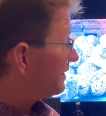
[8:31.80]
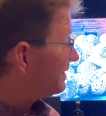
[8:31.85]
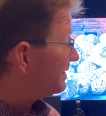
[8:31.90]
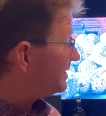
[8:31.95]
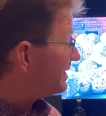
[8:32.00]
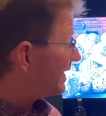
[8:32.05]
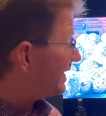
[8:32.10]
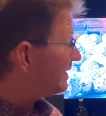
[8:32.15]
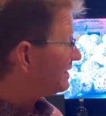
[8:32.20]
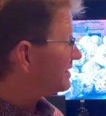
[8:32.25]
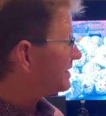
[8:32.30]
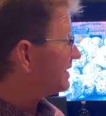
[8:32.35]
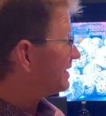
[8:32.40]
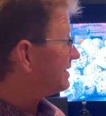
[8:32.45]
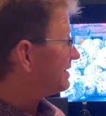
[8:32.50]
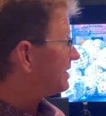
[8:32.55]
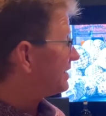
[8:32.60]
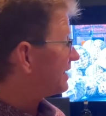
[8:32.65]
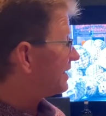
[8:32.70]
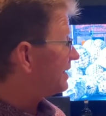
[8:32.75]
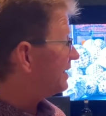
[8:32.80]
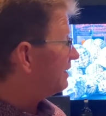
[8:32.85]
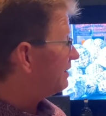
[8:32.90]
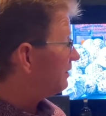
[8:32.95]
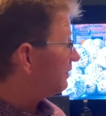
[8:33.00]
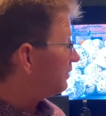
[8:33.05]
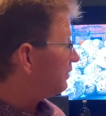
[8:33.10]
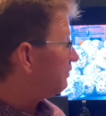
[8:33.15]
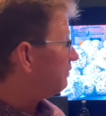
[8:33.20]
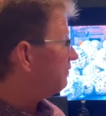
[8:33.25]
tasting tequila
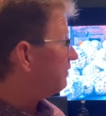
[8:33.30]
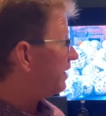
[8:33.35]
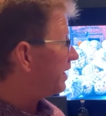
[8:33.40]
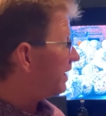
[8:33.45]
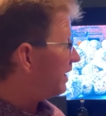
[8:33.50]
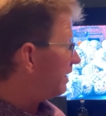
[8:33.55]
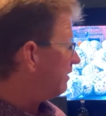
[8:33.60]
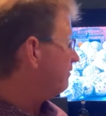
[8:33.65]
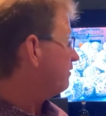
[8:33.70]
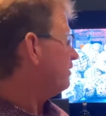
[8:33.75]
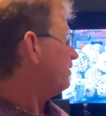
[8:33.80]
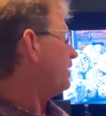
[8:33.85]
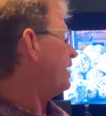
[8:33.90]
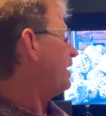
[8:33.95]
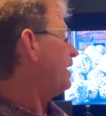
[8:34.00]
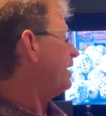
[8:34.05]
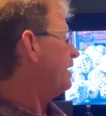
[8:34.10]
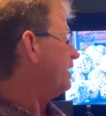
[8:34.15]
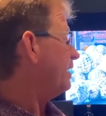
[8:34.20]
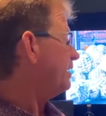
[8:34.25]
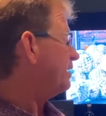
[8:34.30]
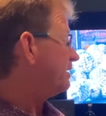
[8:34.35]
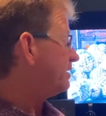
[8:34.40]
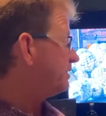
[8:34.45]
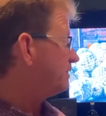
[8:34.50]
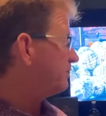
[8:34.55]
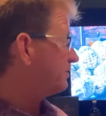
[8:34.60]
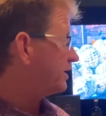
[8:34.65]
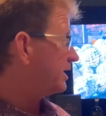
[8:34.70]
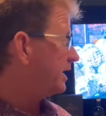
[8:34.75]
you've ever had
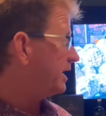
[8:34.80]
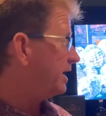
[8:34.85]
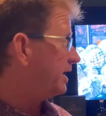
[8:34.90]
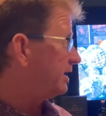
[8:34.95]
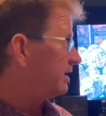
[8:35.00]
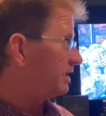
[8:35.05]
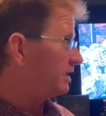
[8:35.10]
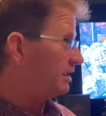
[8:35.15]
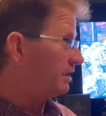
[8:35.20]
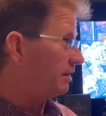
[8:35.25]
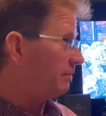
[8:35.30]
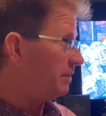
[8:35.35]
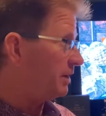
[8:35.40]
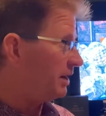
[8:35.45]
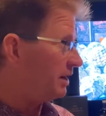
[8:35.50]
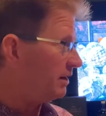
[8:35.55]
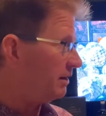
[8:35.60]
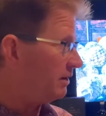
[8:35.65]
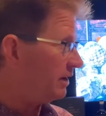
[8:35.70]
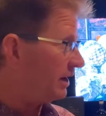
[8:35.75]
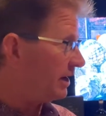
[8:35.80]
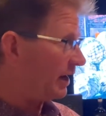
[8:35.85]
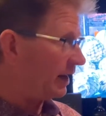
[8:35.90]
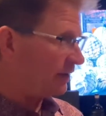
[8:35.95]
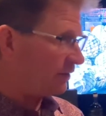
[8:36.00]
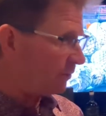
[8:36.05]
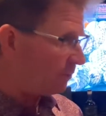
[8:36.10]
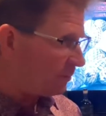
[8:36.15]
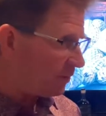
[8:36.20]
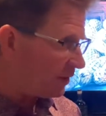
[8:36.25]
okay? I mean, and I
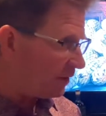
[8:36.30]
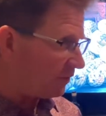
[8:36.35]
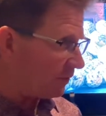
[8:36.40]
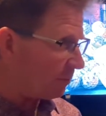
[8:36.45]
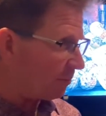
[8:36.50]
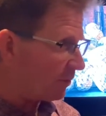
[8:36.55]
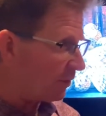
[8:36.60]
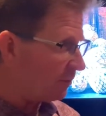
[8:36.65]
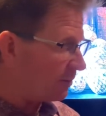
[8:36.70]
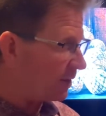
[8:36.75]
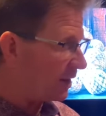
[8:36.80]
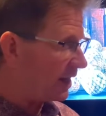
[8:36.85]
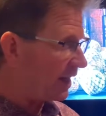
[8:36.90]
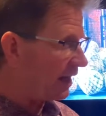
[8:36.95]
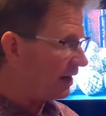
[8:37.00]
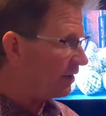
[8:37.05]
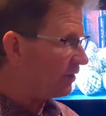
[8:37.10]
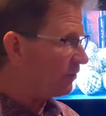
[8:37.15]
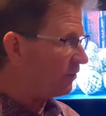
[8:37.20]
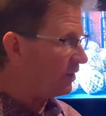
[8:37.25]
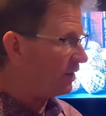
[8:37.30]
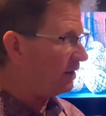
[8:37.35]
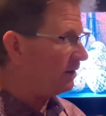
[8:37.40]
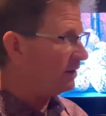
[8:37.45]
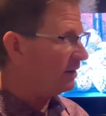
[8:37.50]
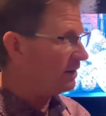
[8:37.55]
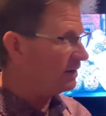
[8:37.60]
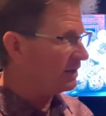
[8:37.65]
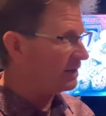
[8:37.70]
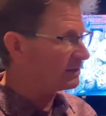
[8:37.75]
don't put it in the bourbon category
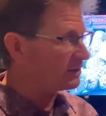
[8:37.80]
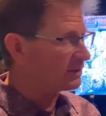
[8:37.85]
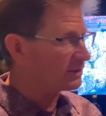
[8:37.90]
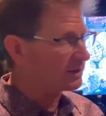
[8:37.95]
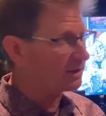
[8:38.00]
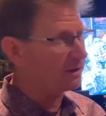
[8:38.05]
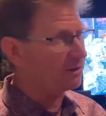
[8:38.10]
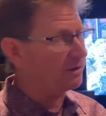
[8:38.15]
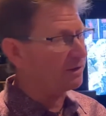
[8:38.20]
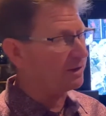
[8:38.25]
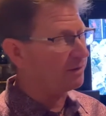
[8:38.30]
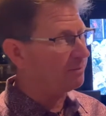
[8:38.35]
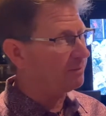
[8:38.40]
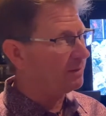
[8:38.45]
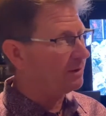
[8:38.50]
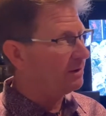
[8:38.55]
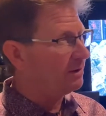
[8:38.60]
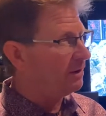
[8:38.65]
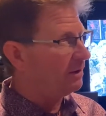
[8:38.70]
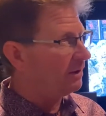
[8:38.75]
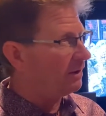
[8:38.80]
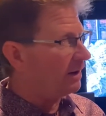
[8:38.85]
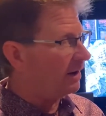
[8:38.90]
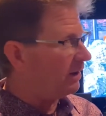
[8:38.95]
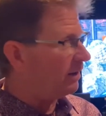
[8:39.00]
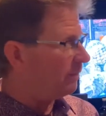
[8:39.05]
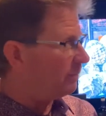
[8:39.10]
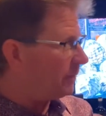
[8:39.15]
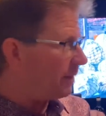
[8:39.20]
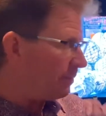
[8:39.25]
necessarily. Uh,
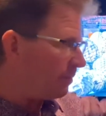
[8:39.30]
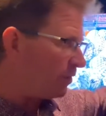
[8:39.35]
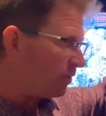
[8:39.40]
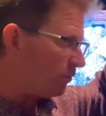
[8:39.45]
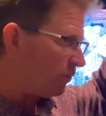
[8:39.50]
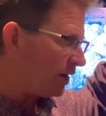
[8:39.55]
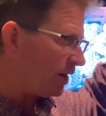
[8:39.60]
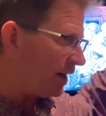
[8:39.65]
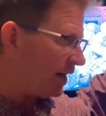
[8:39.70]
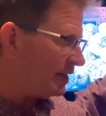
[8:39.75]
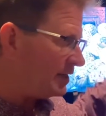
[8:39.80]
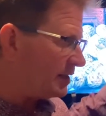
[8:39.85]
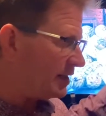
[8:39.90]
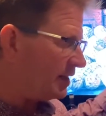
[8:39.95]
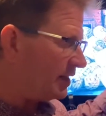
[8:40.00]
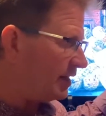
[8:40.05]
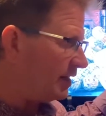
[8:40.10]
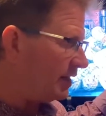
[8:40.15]
maybe the one I did